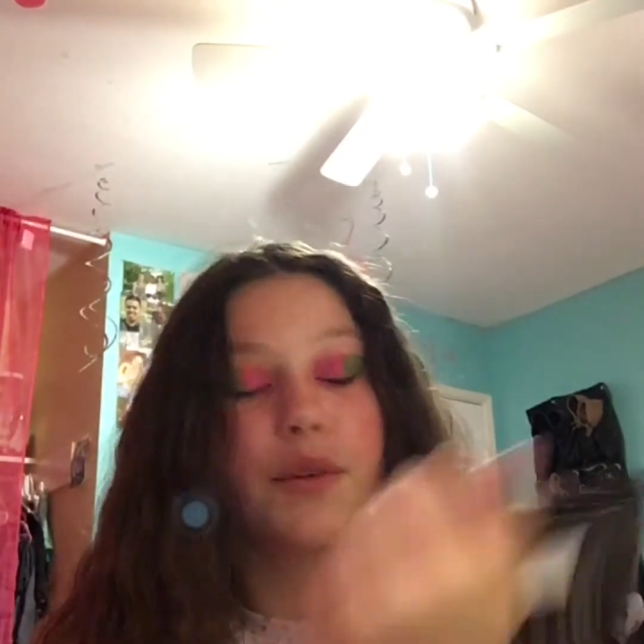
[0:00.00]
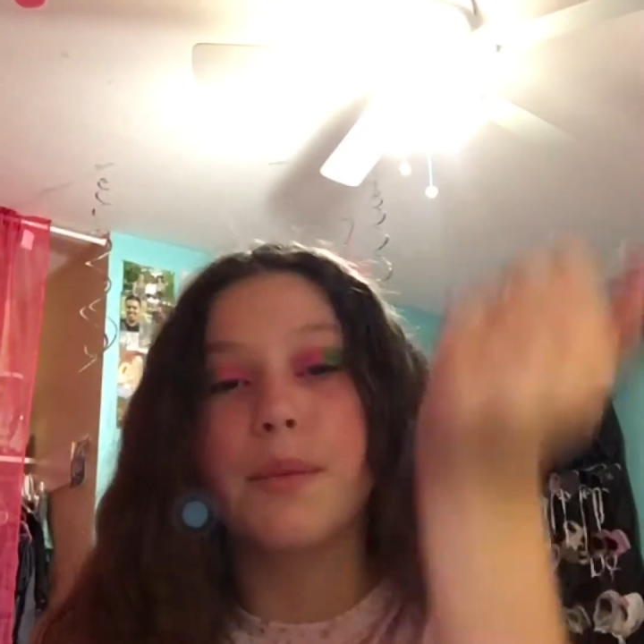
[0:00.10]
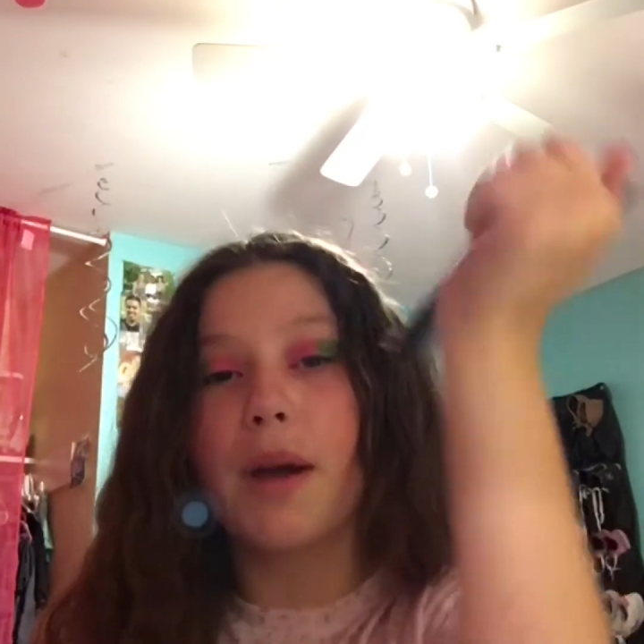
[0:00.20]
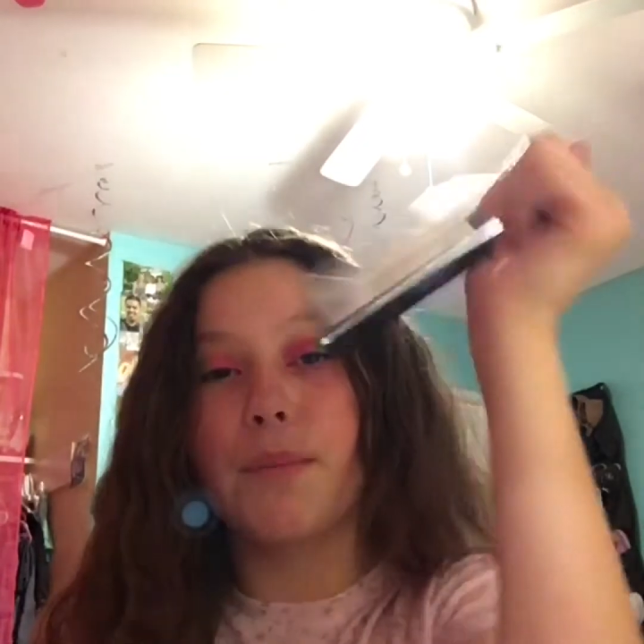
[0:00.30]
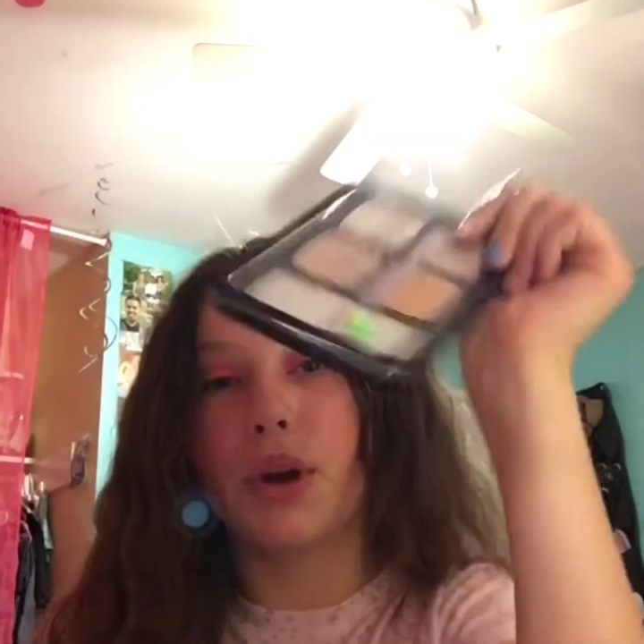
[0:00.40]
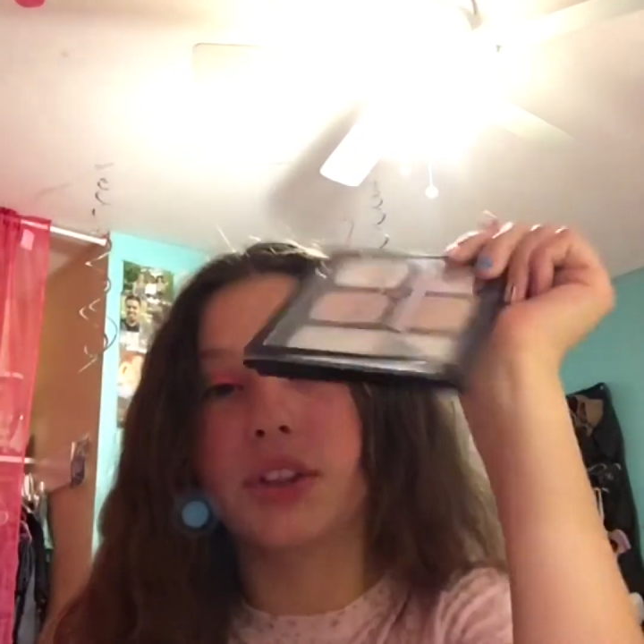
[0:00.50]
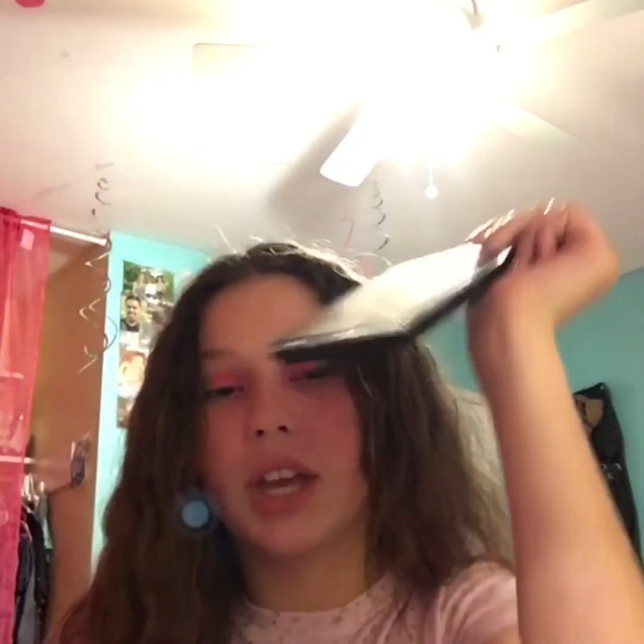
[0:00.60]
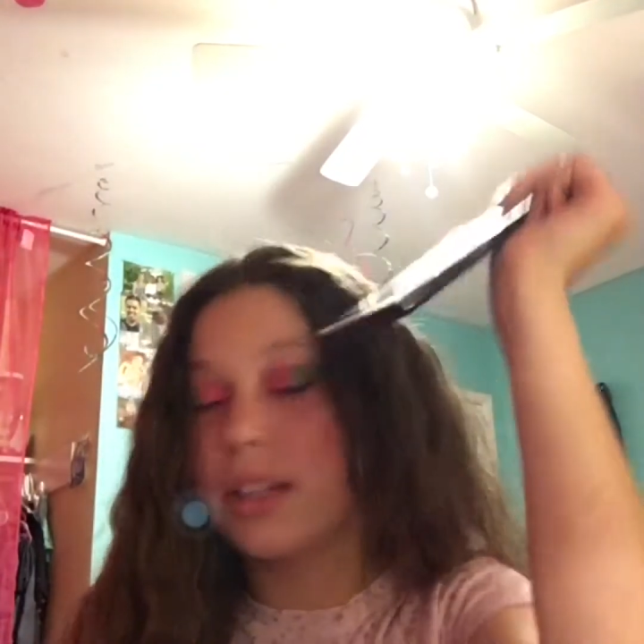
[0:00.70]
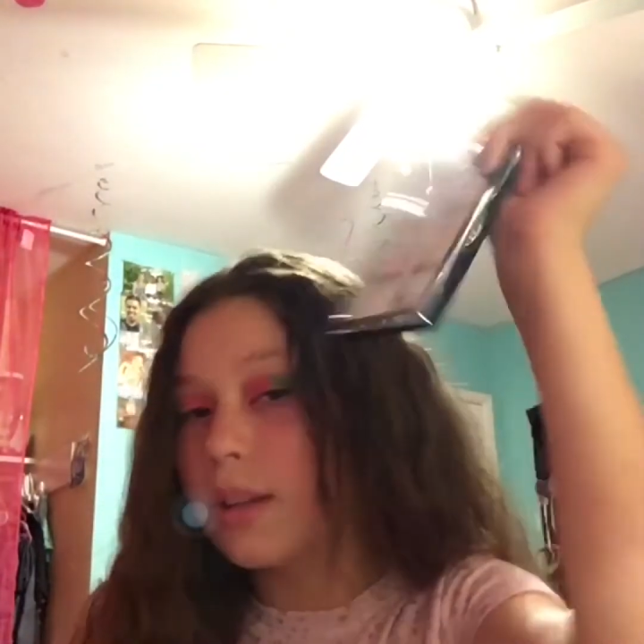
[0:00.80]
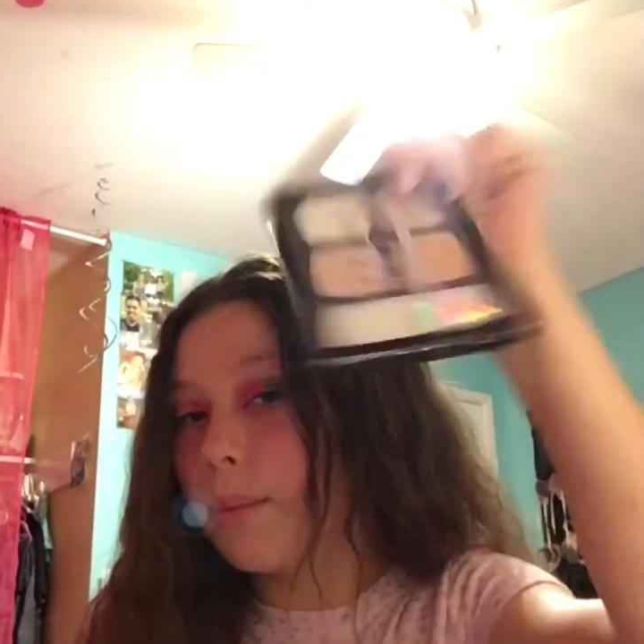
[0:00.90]
my
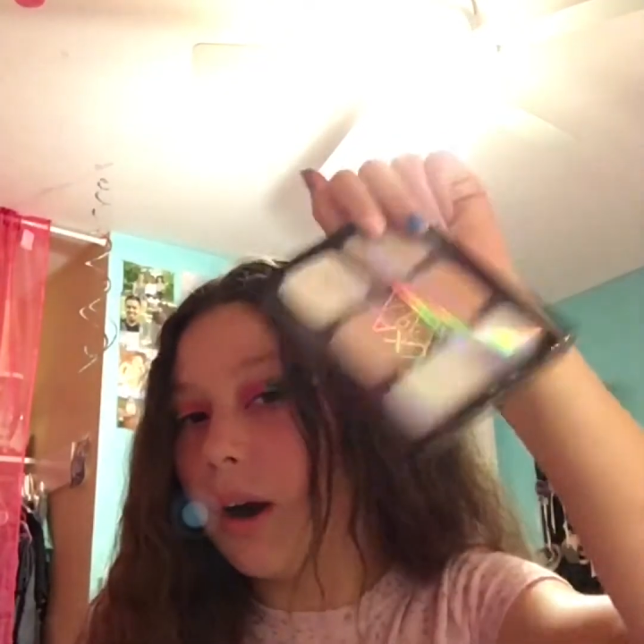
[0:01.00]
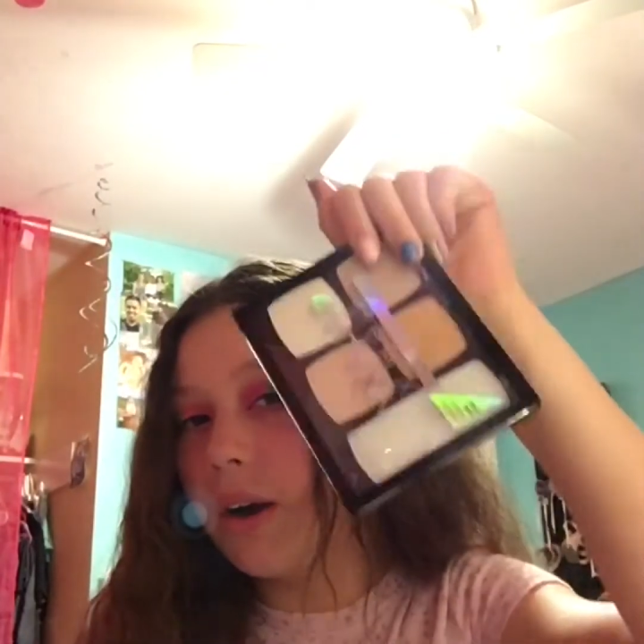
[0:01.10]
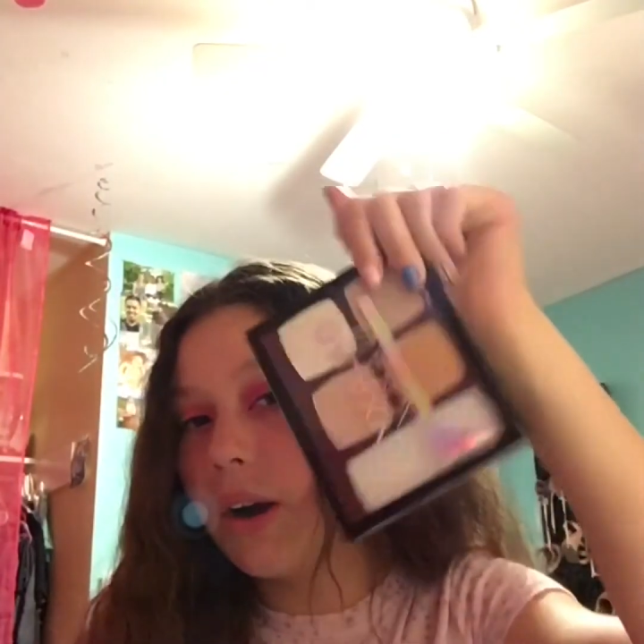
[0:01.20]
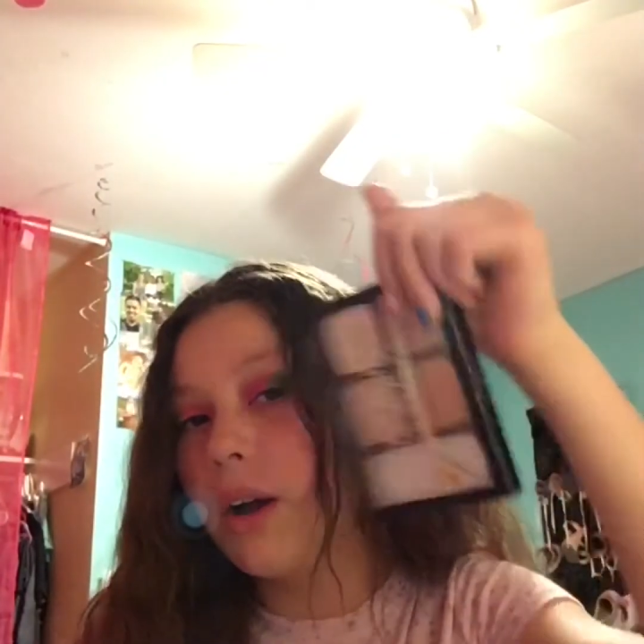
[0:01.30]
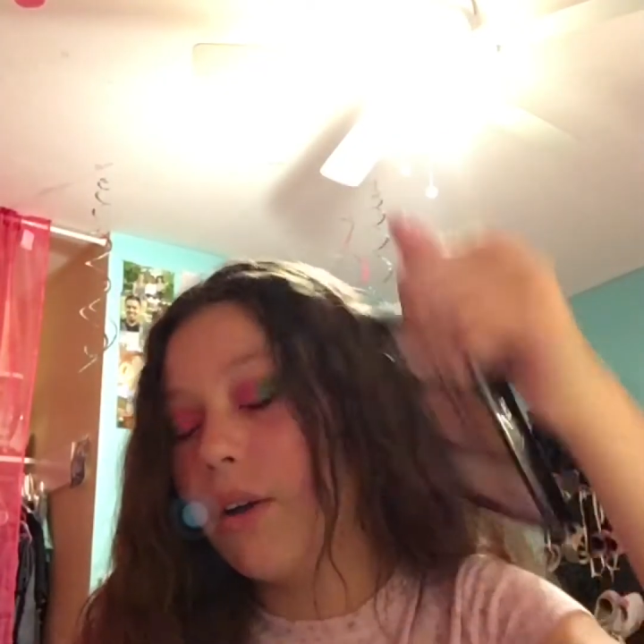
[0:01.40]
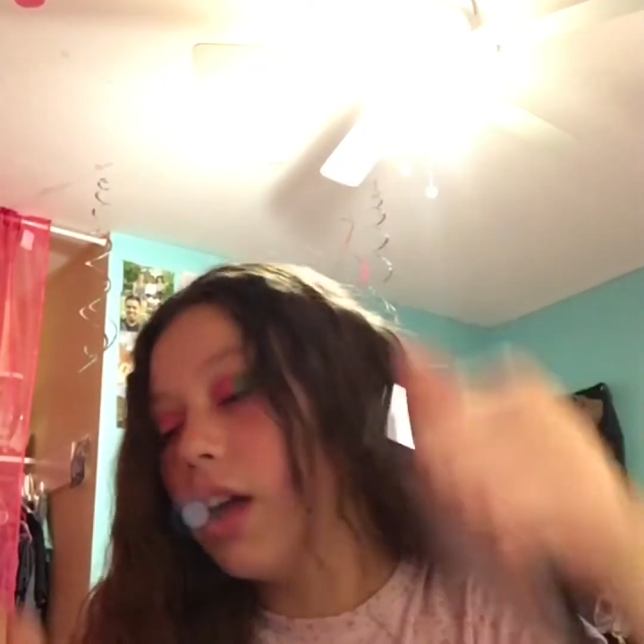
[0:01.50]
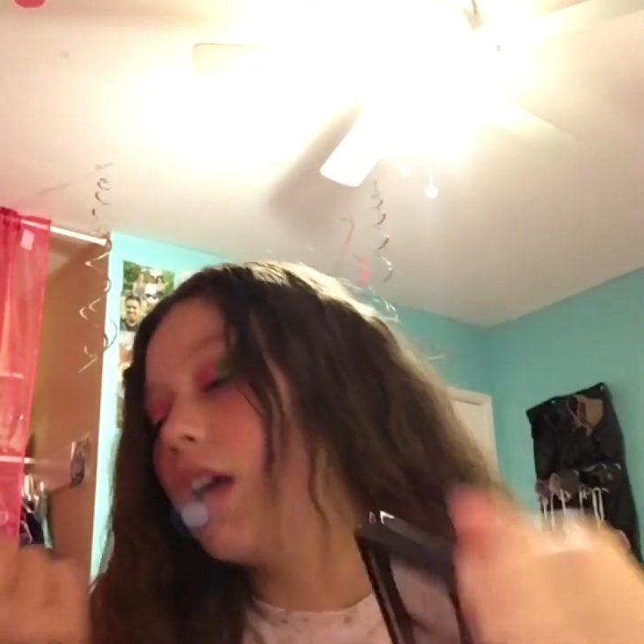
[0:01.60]
birthday tomorrow.